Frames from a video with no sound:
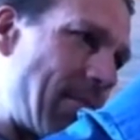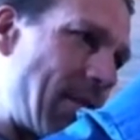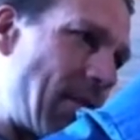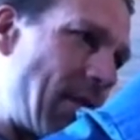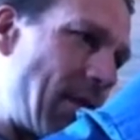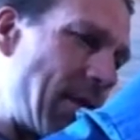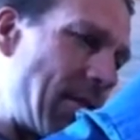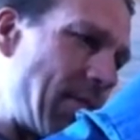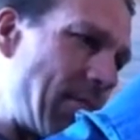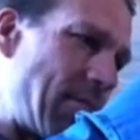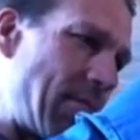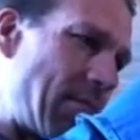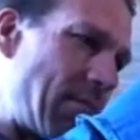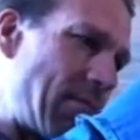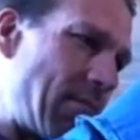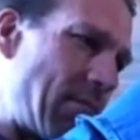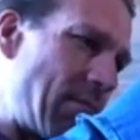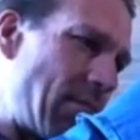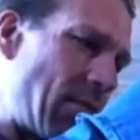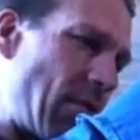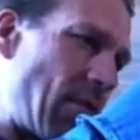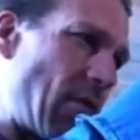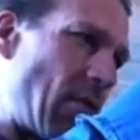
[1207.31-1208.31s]
Good.
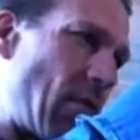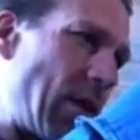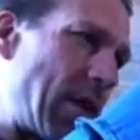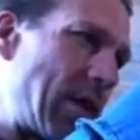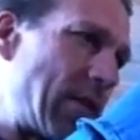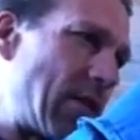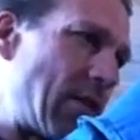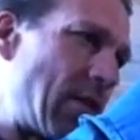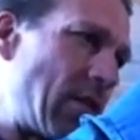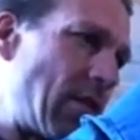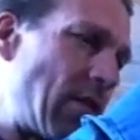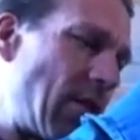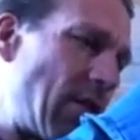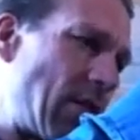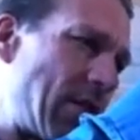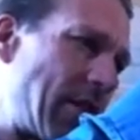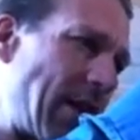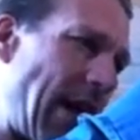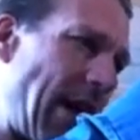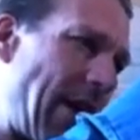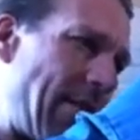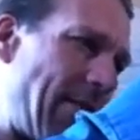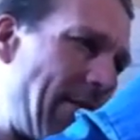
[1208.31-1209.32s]
So once you're
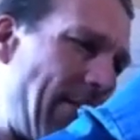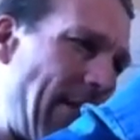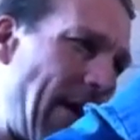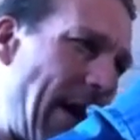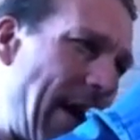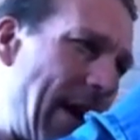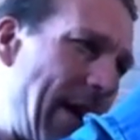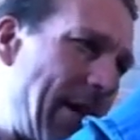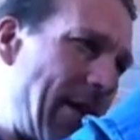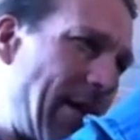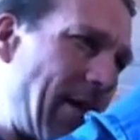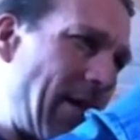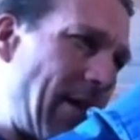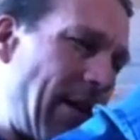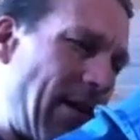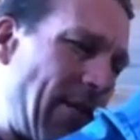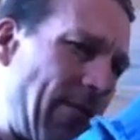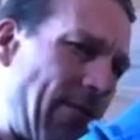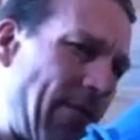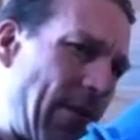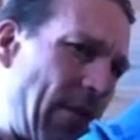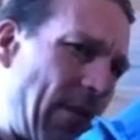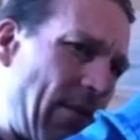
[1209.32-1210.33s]
satisfied and it